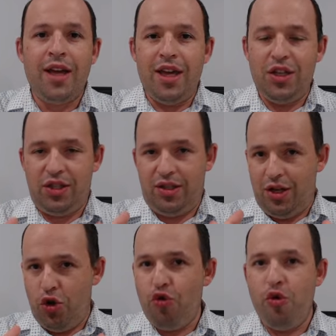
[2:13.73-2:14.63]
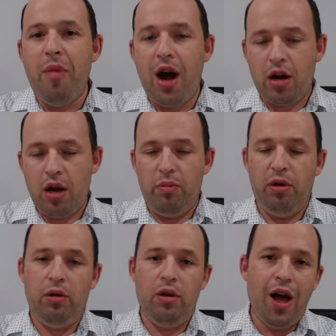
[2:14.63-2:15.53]
It's
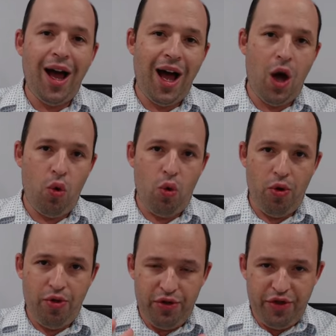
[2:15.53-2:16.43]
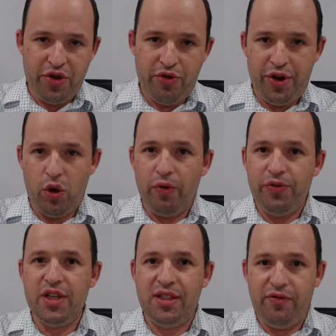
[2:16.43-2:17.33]
remarkable how the theory of
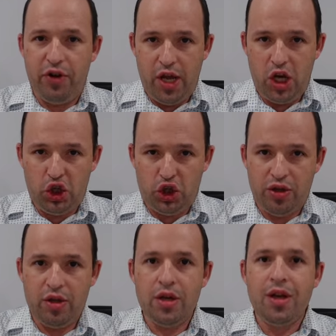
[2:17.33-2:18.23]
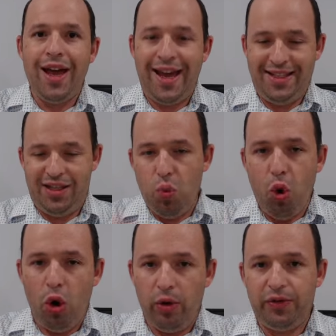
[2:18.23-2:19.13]
this variation has
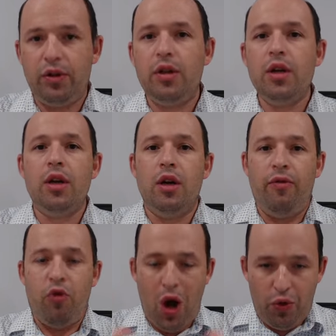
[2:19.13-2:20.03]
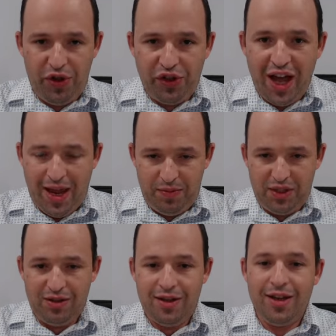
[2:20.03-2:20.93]
evolved throughout the
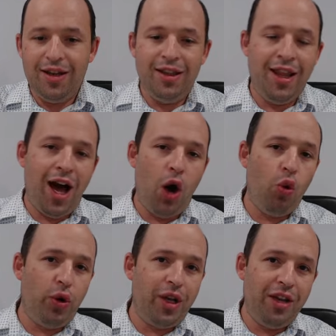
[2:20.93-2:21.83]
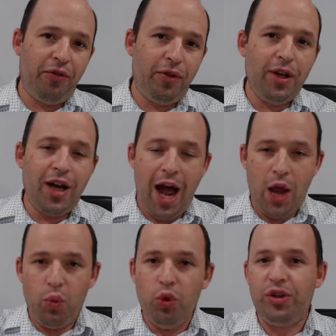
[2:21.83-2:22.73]
times. Now, if I
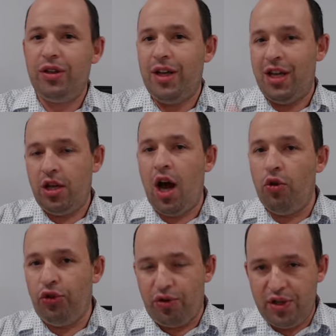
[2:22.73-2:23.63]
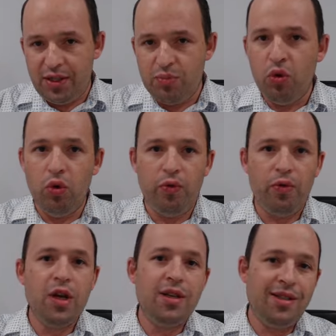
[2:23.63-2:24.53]
would encounter this move
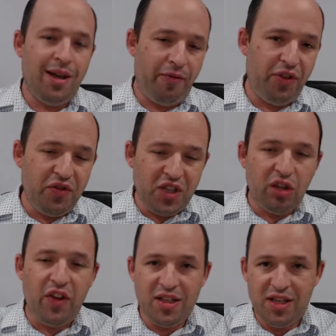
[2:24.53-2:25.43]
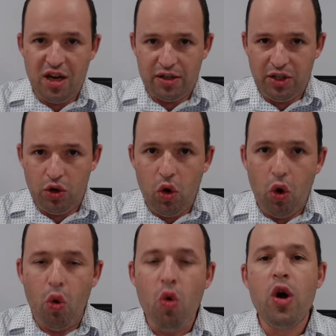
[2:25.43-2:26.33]
some 15-20 years
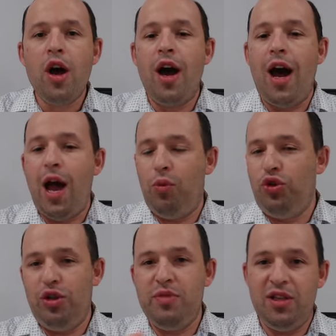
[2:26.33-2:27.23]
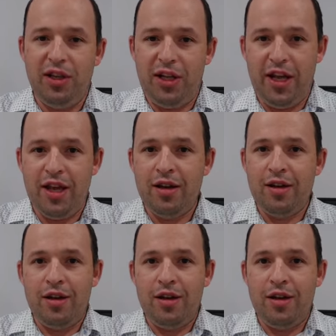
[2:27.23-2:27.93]
ago, I would immediately